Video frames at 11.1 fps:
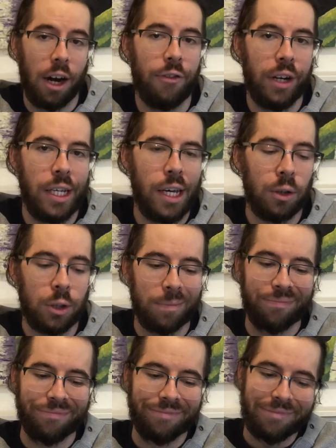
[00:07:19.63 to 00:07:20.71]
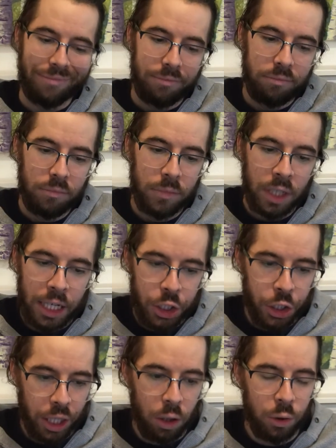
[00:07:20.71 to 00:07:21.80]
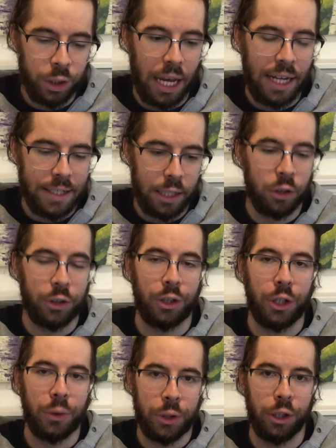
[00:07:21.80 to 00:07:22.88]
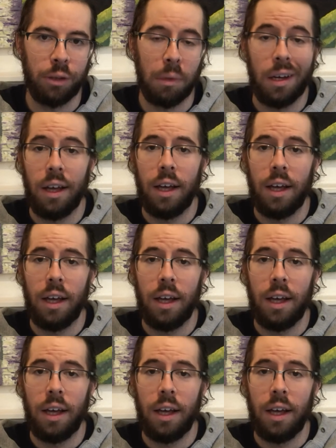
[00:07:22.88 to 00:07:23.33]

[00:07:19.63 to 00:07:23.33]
videos, it shows and tells YouTube